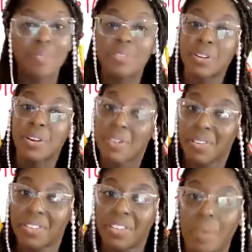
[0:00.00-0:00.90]
I'm sure
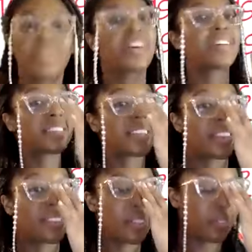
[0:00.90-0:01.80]
yours is coming along
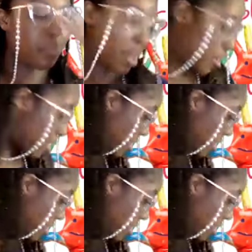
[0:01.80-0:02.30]
together as well.